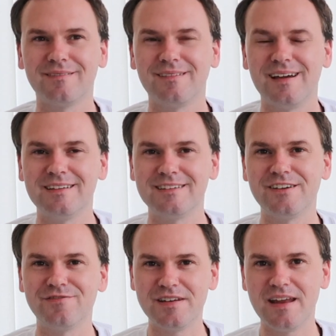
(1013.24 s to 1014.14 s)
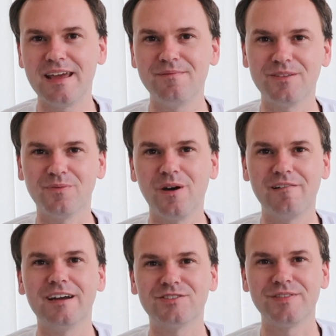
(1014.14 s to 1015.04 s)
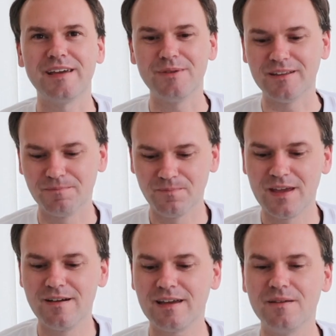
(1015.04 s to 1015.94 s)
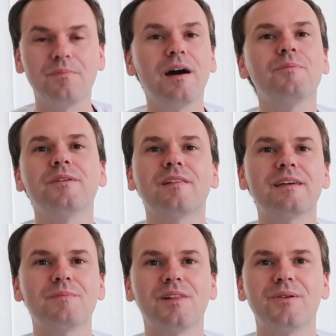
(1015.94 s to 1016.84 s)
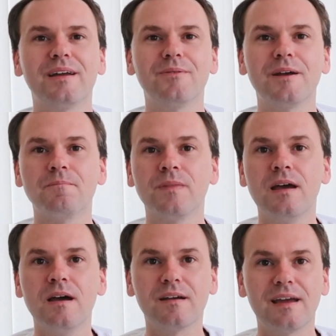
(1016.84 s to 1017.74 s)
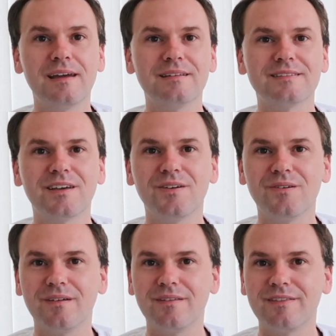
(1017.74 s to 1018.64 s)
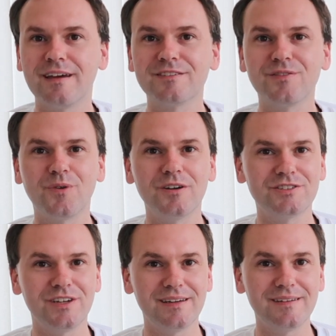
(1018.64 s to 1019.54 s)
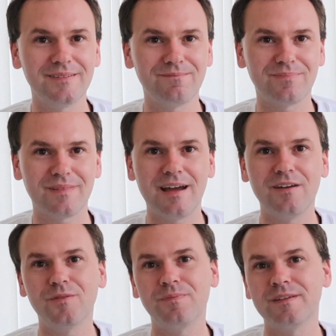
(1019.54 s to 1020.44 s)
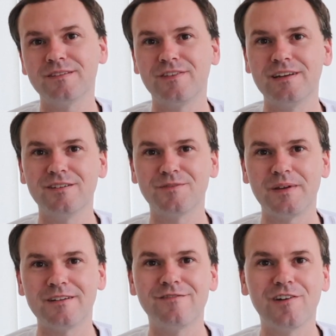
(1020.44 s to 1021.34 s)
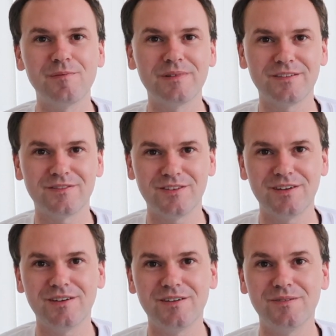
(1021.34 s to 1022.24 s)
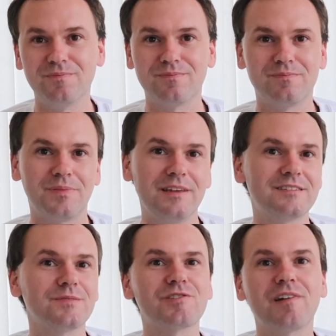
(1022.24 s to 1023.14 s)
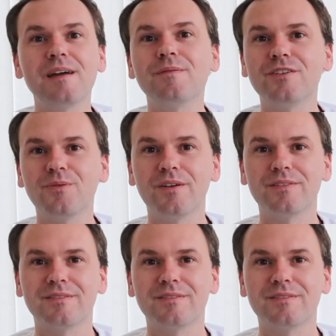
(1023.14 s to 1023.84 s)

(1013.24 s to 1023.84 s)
has a different name than what her actual name is. Okay, but I'll put the link below anyway. Okay, so thanks for watching. I hope this video has been informative to you. Please subscribe if you want